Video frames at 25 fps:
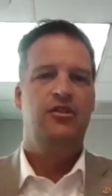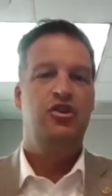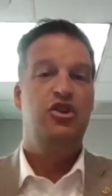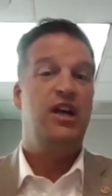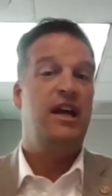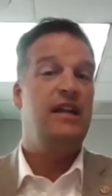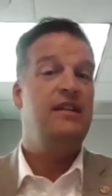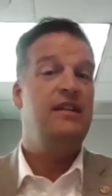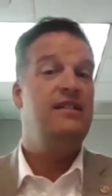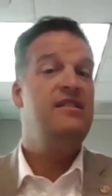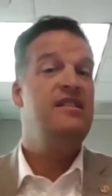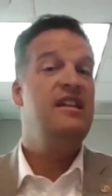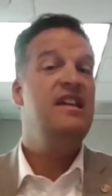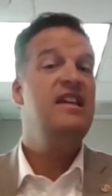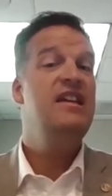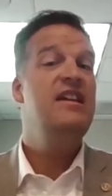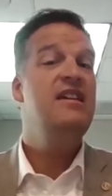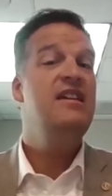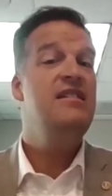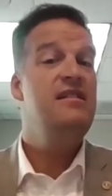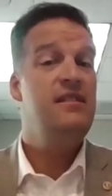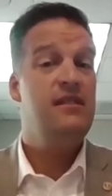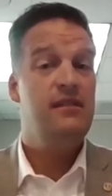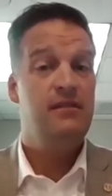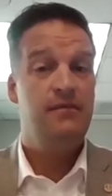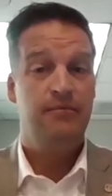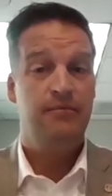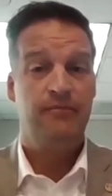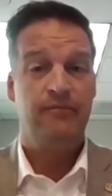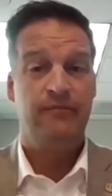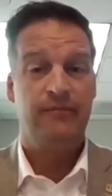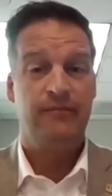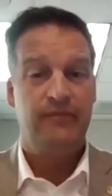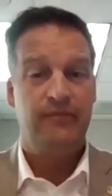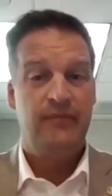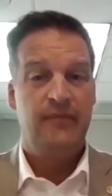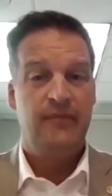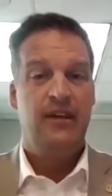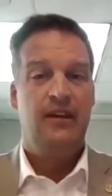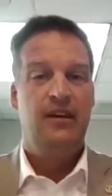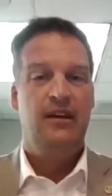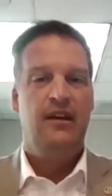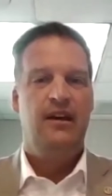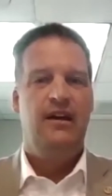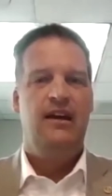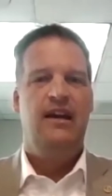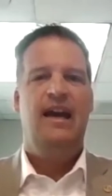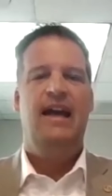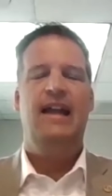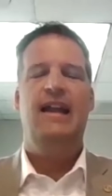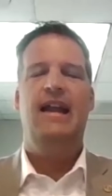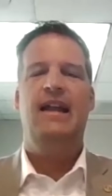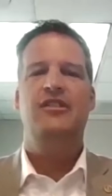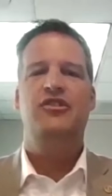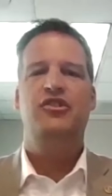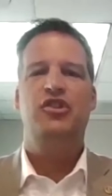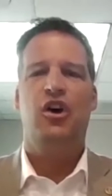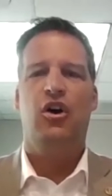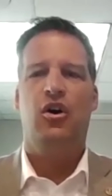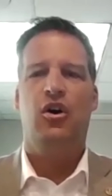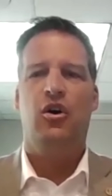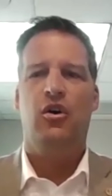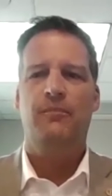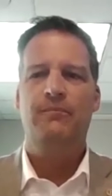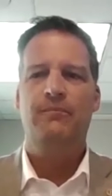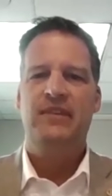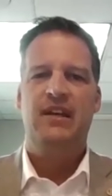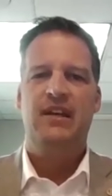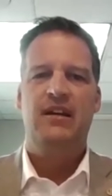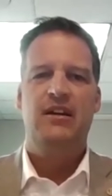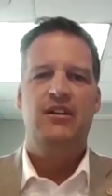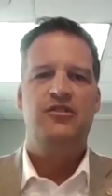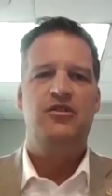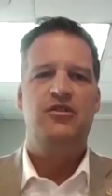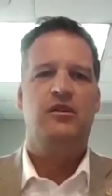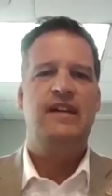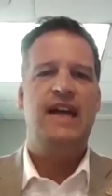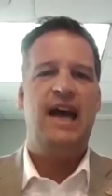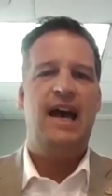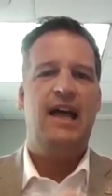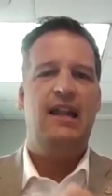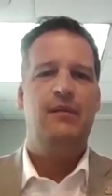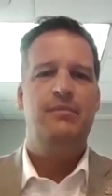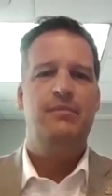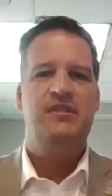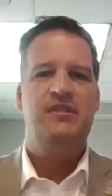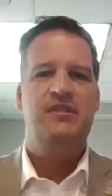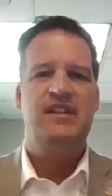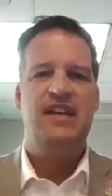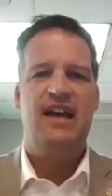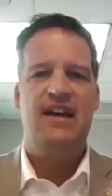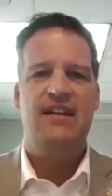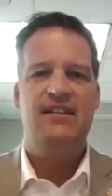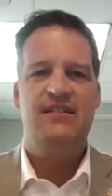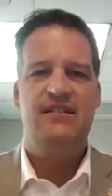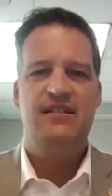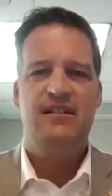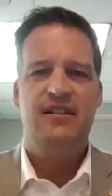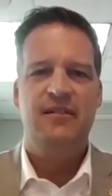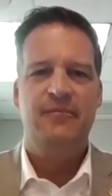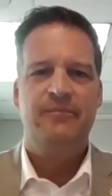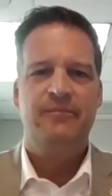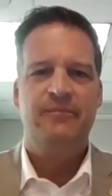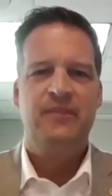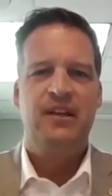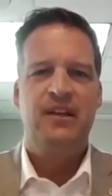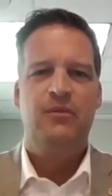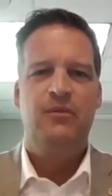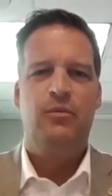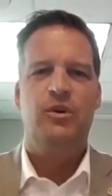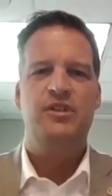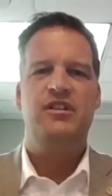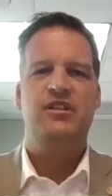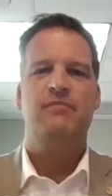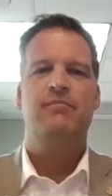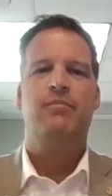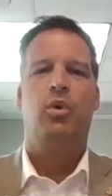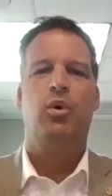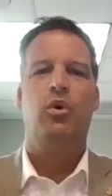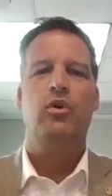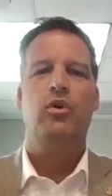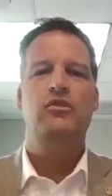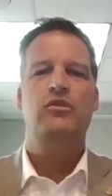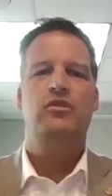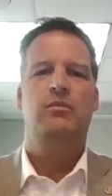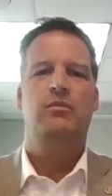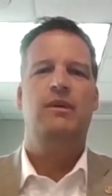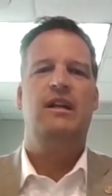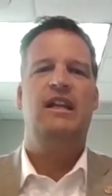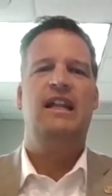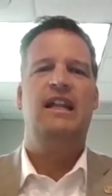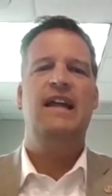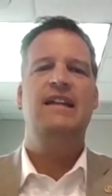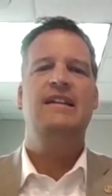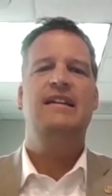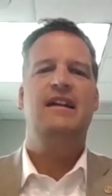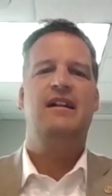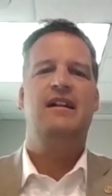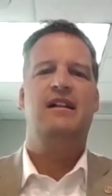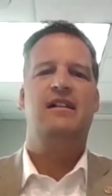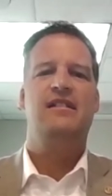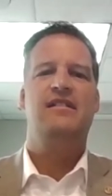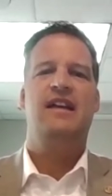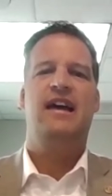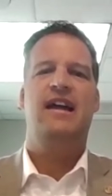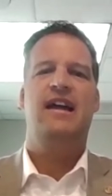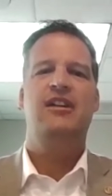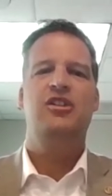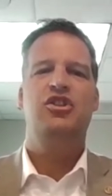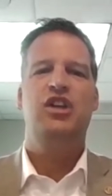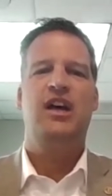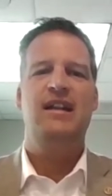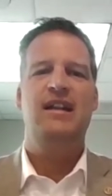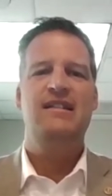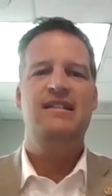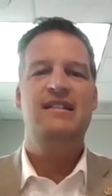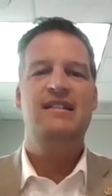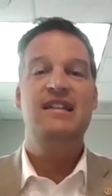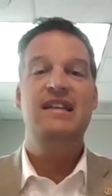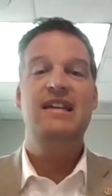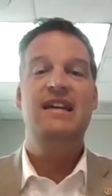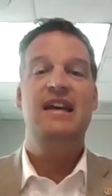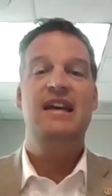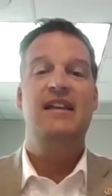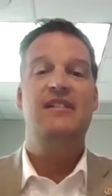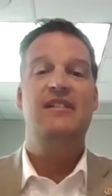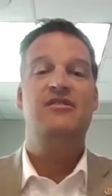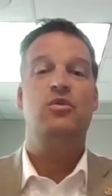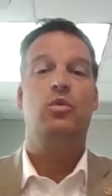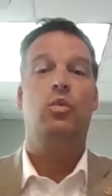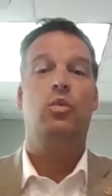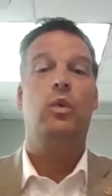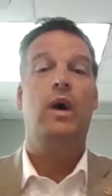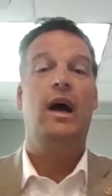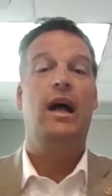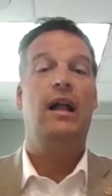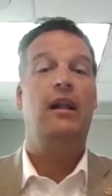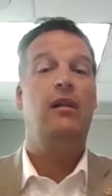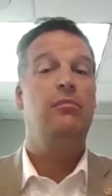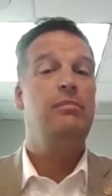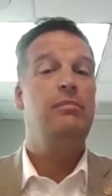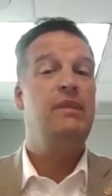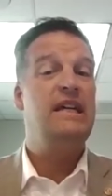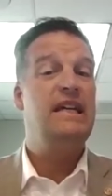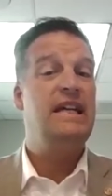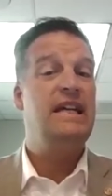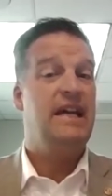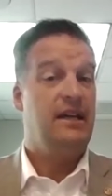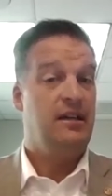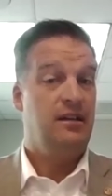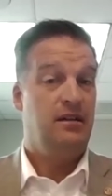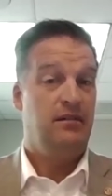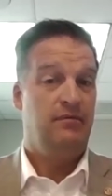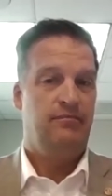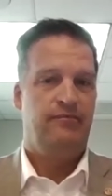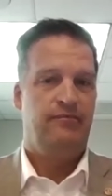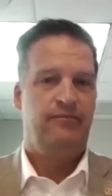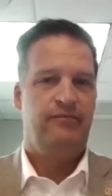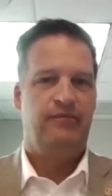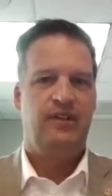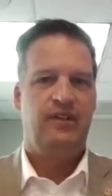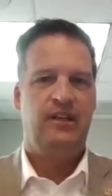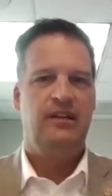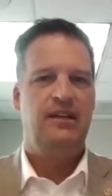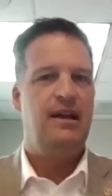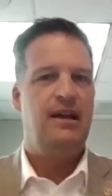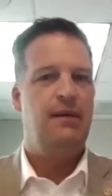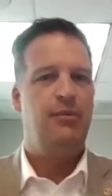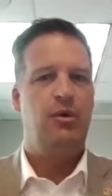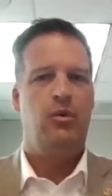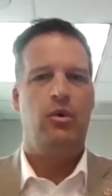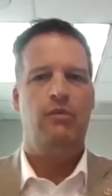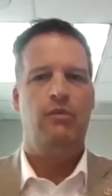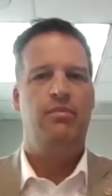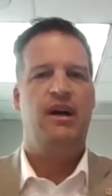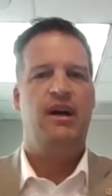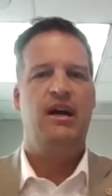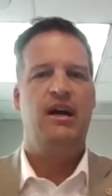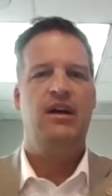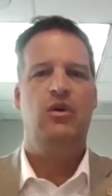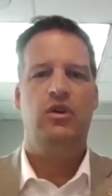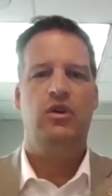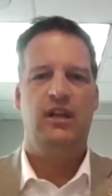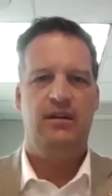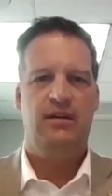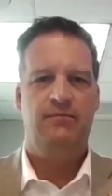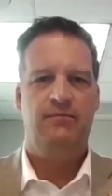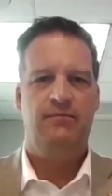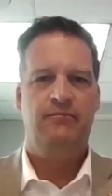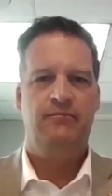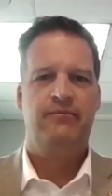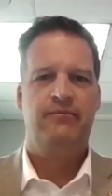Gen Zs. And, and so so Gallup says what's important to millennials and Gen Z is well-being number one priority.